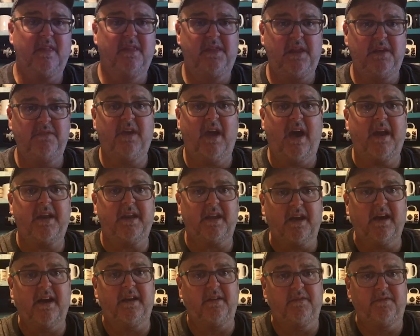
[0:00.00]
they've got it
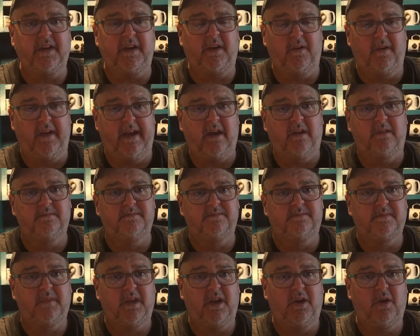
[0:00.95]
kind of figured out.
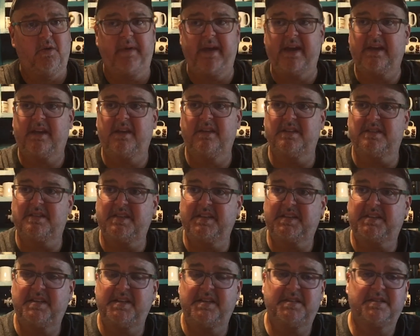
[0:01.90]
You know, back in the
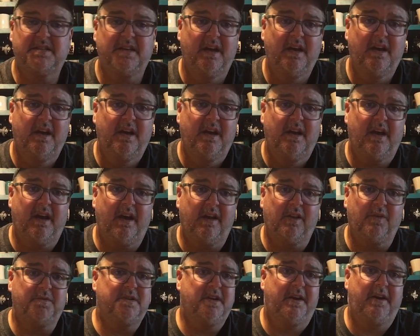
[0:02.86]
60s,
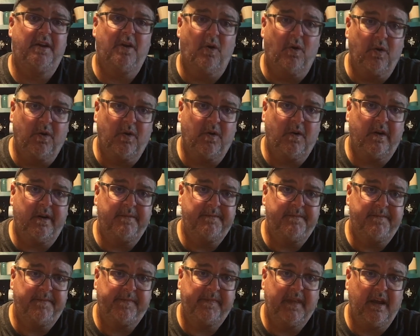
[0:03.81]
Lieutenant Uhura,
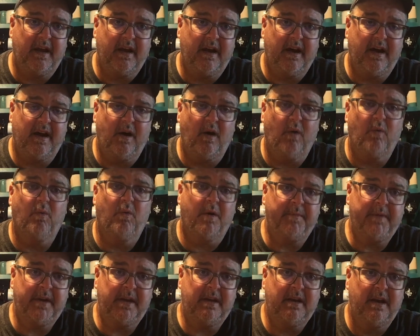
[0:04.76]
a
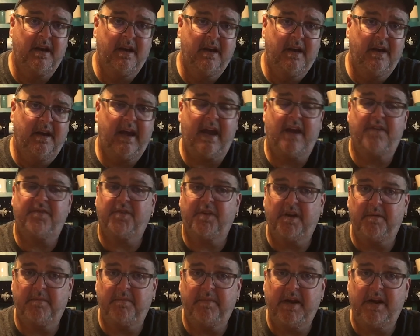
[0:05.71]
woman,
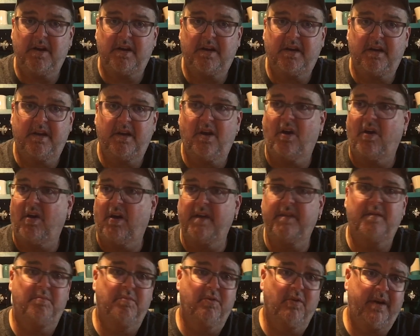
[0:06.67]
African American, on
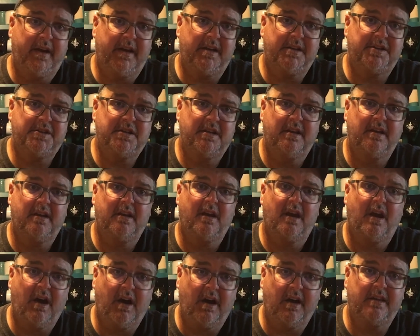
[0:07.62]
the bridge
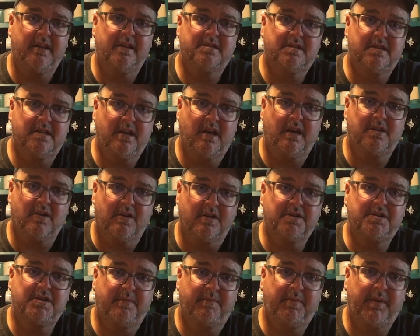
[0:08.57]
on the
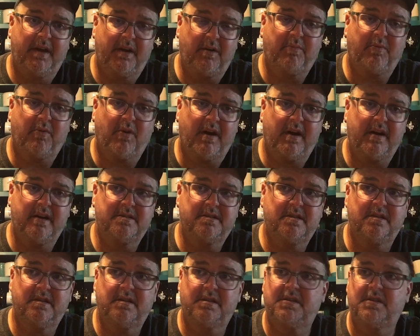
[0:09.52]
Starship Enterprise.
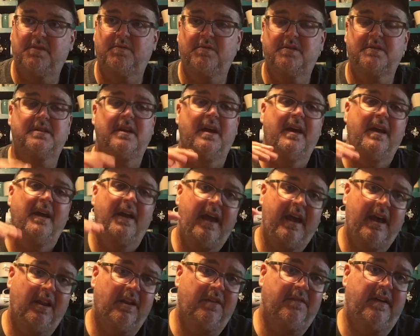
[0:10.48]
She was
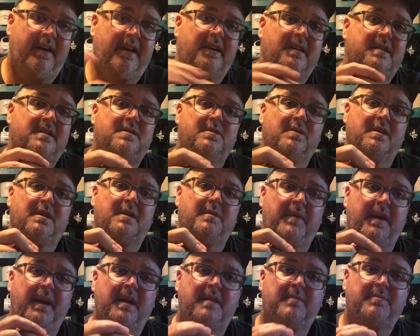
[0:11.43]
elevated to a
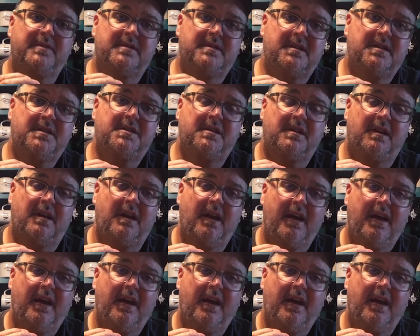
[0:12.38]
command position,